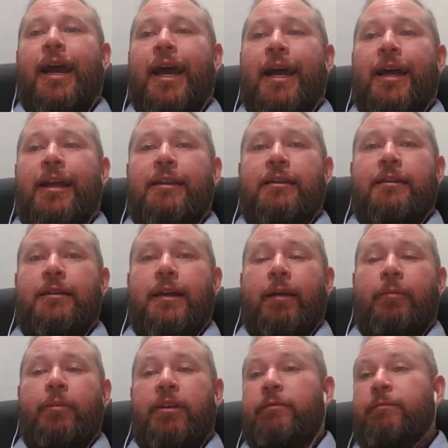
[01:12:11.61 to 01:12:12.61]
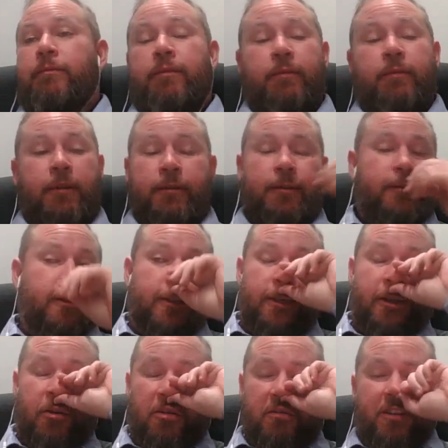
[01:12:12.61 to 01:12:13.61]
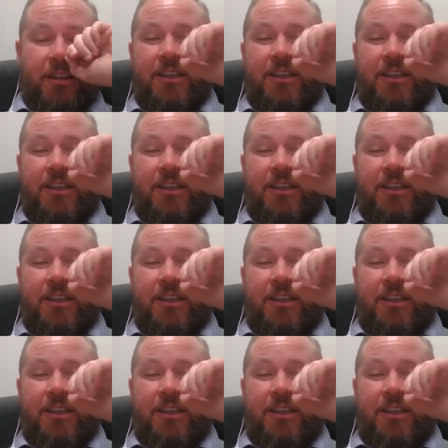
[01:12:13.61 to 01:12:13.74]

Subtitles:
And I mean, you know,